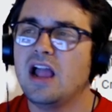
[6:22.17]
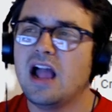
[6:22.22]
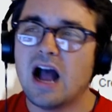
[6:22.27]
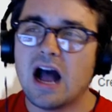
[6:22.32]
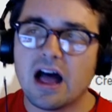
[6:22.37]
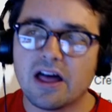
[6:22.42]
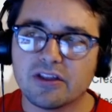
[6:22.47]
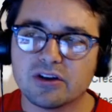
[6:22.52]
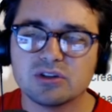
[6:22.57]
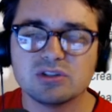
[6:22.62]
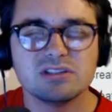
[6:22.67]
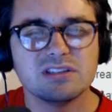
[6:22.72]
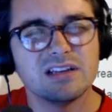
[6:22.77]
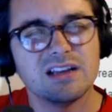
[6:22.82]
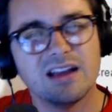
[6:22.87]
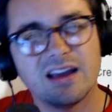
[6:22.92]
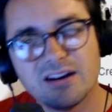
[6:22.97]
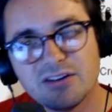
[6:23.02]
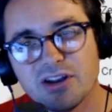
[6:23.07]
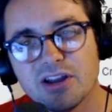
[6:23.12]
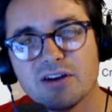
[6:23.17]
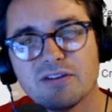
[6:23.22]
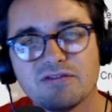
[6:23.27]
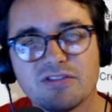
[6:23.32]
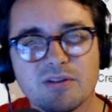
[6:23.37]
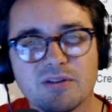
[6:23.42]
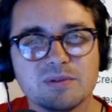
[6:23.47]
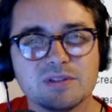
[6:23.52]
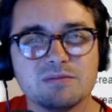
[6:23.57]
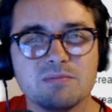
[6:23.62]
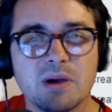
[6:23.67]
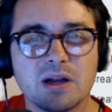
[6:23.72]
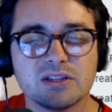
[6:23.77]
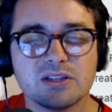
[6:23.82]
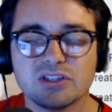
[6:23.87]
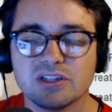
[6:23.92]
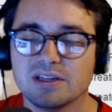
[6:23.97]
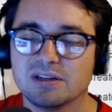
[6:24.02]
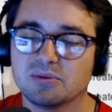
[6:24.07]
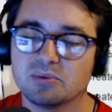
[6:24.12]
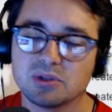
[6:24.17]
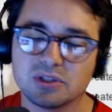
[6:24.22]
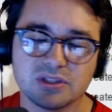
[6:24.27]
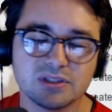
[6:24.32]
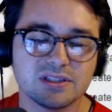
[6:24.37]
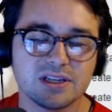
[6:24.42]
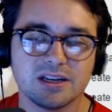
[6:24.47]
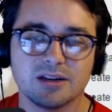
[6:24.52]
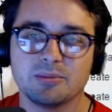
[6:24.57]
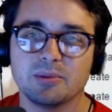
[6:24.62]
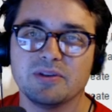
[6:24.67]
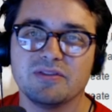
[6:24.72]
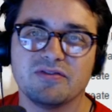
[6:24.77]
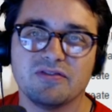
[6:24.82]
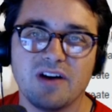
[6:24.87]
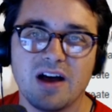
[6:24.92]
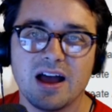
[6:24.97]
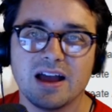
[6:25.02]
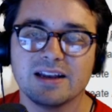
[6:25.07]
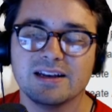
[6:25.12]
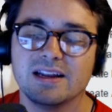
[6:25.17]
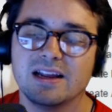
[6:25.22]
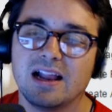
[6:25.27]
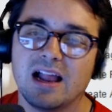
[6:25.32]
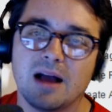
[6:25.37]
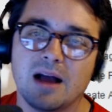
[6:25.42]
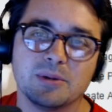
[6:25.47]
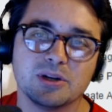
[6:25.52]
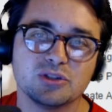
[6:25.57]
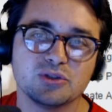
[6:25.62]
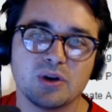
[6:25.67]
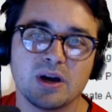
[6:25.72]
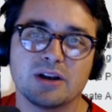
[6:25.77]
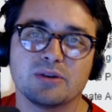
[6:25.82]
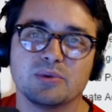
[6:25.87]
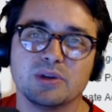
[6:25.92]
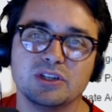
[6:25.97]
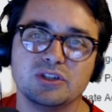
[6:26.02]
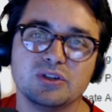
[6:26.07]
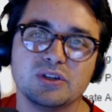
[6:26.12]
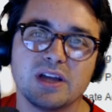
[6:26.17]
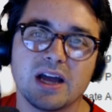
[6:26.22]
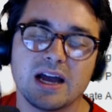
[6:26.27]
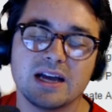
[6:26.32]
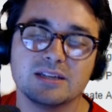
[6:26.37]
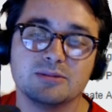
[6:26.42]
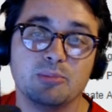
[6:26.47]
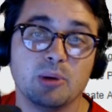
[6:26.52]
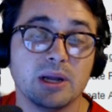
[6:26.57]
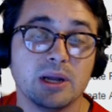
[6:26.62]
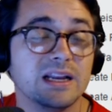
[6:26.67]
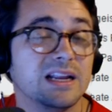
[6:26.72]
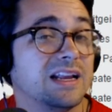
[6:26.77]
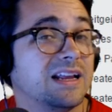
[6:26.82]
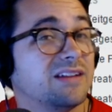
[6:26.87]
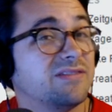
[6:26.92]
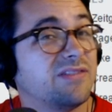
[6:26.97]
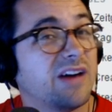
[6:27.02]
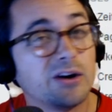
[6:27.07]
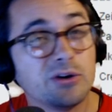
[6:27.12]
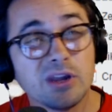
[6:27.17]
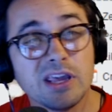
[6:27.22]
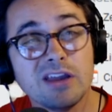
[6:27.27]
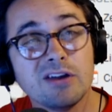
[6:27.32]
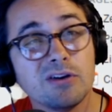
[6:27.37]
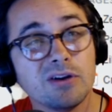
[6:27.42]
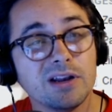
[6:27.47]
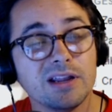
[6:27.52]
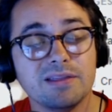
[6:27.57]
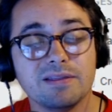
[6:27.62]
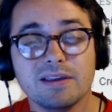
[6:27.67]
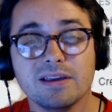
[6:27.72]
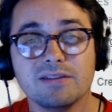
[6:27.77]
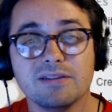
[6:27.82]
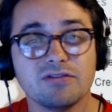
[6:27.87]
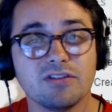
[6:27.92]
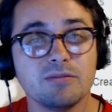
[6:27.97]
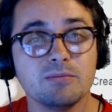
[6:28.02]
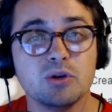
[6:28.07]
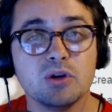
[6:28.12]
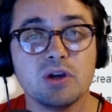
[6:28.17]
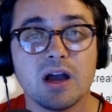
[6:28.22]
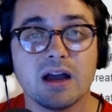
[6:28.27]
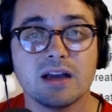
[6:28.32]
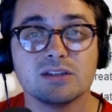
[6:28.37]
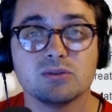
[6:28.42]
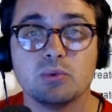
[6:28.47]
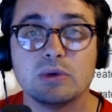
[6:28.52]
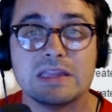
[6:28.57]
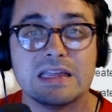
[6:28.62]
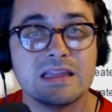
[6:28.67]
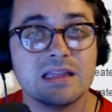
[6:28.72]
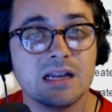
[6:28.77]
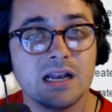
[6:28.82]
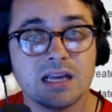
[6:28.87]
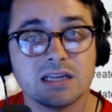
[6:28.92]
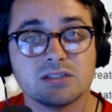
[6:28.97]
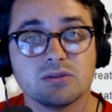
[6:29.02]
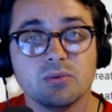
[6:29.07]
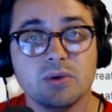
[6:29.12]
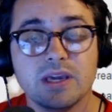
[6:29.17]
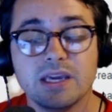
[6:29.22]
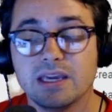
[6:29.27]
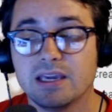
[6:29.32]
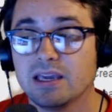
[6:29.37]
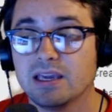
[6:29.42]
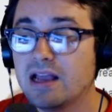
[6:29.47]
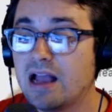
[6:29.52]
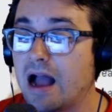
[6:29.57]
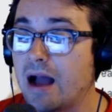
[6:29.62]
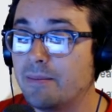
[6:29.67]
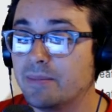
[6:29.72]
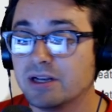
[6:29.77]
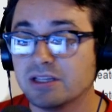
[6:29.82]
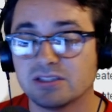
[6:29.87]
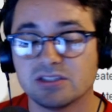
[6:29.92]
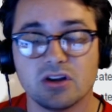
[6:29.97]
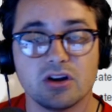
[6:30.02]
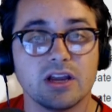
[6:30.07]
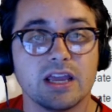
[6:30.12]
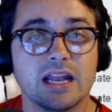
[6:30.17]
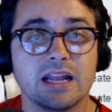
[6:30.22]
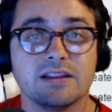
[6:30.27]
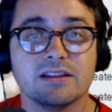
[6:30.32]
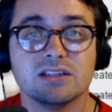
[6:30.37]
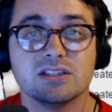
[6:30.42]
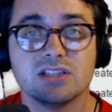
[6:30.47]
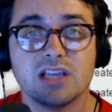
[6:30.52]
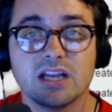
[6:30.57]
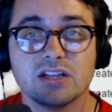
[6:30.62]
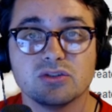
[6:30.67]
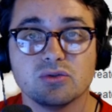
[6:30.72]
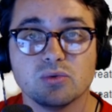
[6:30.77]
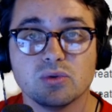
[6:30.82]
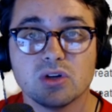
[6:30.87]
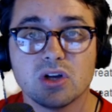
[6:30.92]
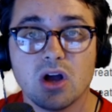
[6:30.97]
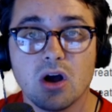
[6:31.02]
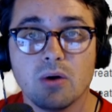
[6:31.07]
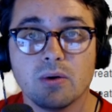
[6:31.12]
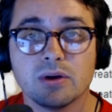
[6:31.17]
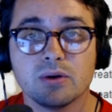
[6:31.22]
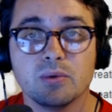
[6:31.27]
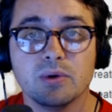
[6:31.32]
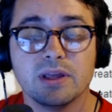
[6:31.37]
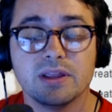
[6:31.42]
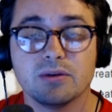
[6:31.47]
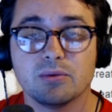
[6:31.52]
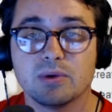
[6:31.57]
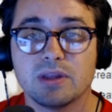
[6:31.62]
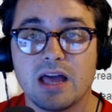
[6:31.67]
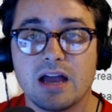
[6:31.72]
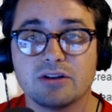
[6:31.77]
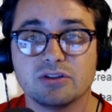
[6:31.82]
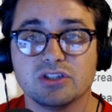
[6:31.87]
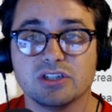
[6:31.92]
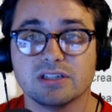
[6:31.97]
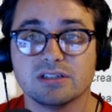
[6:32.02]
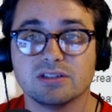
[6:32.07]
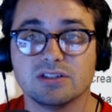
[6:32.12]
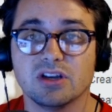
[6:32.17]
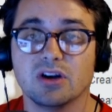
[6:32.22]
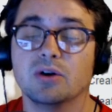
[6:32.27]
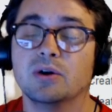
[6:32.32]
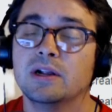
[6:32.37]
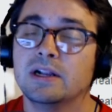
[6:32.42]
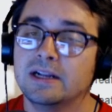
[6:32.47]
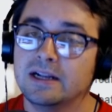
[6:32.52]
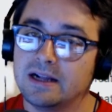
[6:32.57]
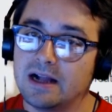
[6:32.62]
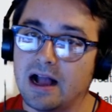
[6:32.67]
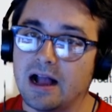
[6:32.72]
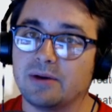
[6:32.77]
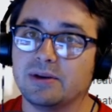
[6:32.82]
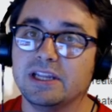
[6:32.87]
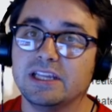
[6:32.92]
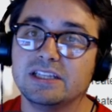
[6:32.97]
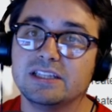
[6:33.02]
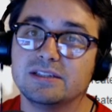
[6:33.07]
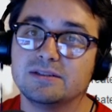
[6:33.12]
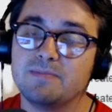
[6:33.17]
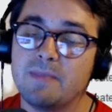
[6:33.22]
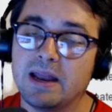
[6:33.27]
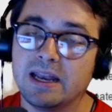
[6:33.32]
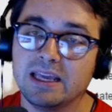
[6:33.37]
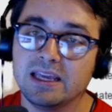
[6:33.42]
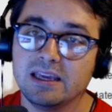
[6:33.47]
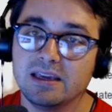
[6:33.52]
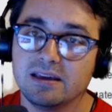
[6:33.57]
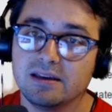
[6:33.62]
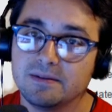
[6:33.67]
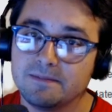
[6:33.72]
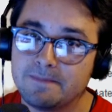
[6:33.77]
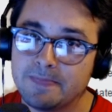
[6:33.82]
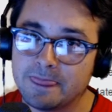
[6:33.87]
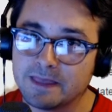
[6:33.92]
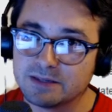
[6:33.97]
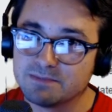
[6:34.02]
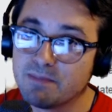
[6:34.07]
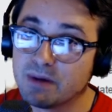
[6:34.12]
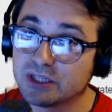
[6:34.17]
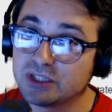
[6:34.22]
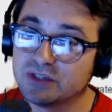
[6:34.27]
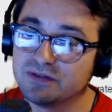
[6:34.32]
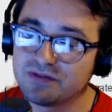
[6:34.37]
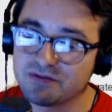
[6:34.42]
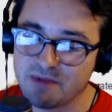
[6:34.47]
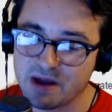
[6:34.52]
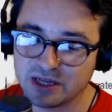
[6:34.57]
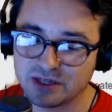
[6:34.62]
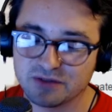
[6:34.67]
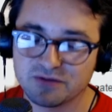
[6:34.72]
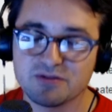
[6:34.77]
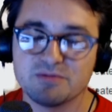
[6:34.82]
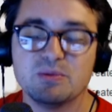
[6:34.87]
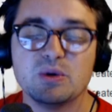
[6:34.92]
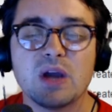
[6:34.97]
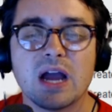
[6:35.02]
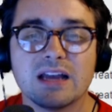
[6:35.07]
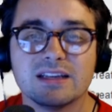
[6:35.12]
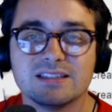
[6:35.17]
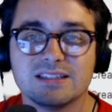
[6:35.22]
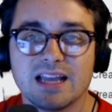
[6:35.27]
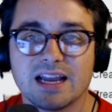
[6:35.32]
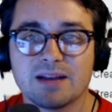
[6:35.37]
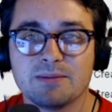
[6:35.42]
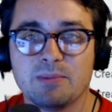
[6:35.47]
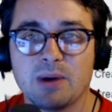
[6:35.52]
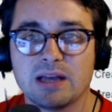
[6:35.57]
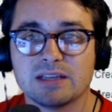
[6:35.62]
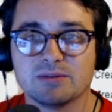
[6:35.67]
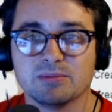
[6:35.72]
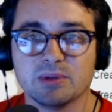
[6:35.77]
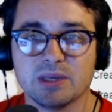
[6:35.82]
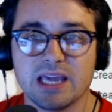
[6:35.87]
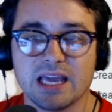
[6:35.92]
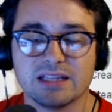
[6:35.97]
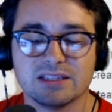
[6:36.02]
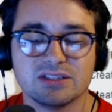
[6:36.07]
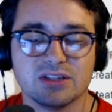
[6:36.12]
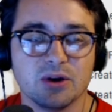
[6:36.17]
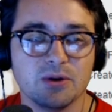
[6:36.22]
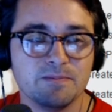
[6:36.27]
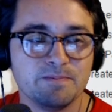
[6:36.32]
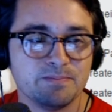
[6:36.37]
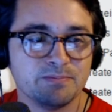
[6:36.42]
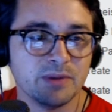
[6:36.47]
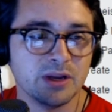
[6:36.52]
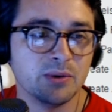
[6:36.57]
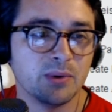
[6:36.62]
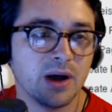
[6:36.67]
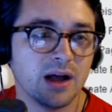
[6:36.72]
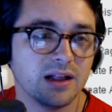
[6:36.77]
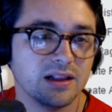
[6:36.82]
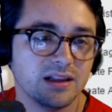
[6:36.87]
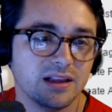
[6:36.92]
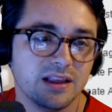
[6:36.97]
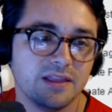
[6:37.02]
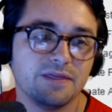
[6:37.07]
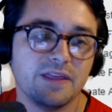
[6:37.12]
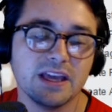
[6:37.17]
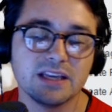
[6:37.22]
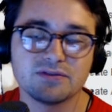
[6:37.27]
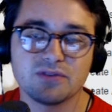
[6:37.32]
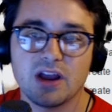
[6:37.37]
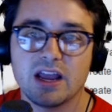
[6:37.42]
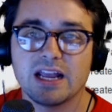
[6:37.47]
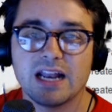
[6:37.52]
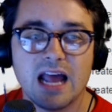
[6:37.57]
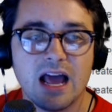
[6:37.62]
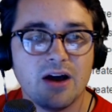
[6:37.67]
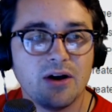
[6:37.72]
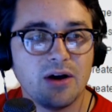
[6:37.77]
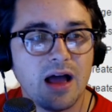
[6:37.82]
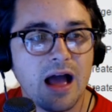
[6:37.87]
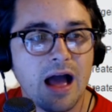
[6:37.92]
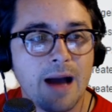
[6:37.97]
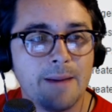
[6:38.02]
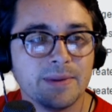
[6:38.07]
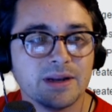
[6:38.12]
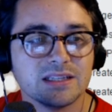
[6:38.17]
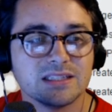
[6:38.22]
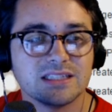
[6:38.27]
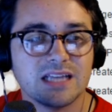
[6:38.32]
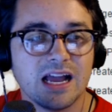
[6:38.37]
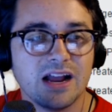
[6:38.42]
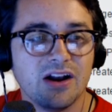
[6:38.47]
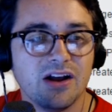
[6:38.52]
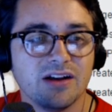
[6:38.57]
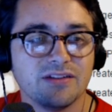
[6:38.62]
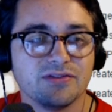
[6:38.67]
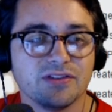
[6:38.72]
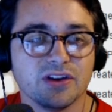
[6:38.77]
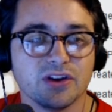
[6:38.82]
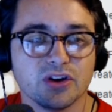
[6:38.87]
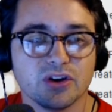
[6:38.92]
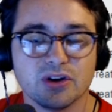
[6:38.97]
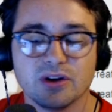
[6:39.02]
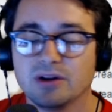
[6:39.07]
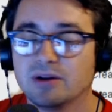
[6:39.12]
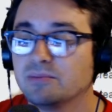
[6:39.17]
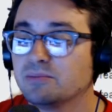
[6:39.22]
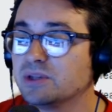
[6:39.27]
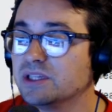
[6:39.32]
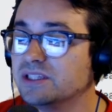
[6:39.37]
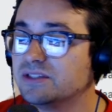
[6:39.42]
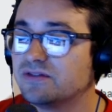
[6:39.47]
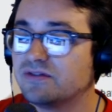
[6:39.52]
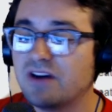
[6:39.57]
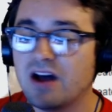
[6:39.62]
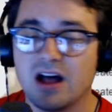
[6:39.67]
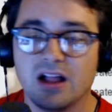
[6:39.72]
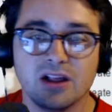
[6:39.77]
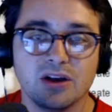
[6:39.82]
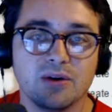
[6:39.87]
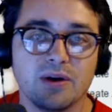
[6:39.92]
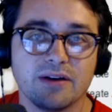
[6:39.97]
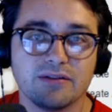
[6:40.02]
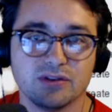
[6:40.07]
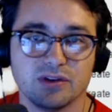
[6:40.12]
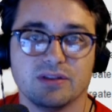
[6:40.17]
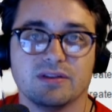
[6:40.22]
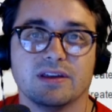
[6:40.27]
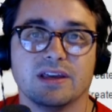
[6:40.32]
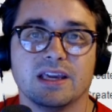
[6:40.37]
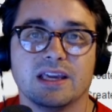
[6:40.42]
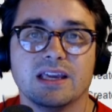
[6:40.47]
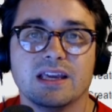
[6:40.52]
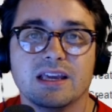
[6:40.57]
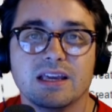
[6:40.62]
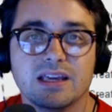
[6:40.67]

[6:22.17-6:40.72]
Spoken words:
Others I don't hear from as much, which is going to be fine. I'm going to try to reach you guys, but if I don't hear anything from you guys within the next week, I'm going to start getting this schedule going with or without you. So I need as much information from you guys as I can possibly get. So meanwhile, thanks for hanging out. I'm going to sign off here. Please follow everything.